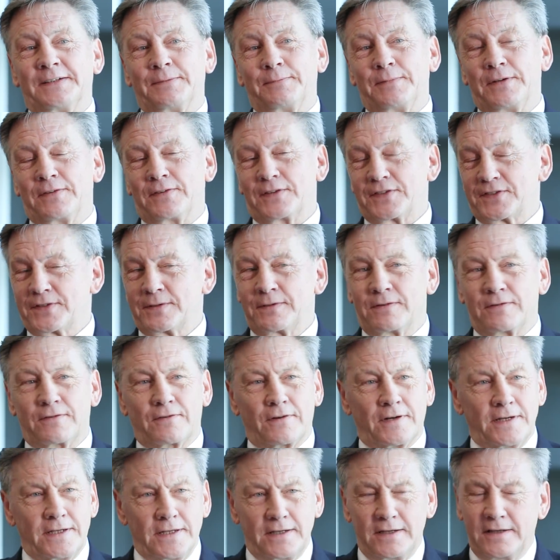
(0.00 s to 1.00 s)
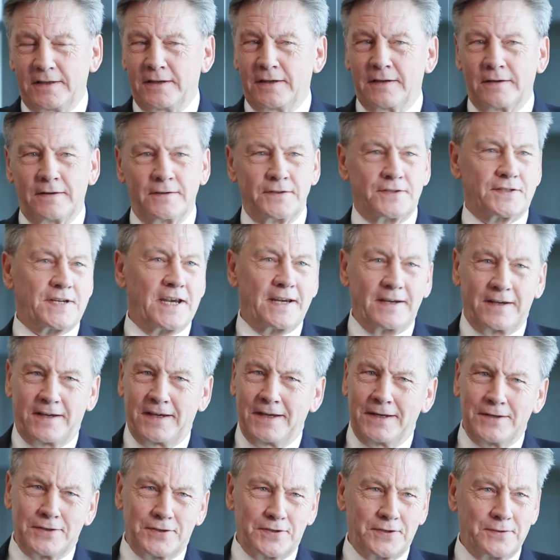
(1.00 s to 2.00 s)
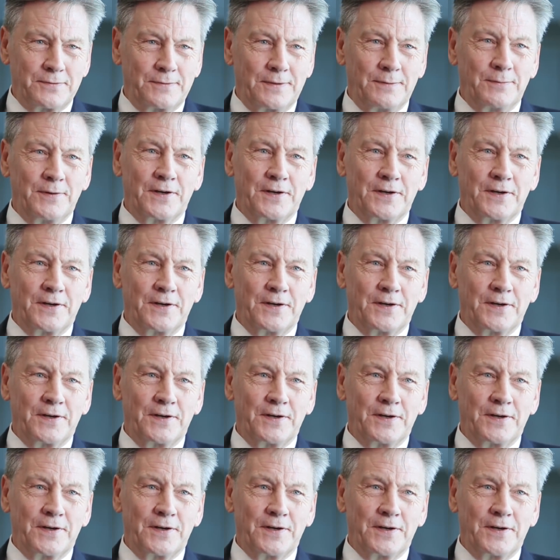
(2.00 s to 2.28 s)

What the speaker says: We've got some great young tech kids who are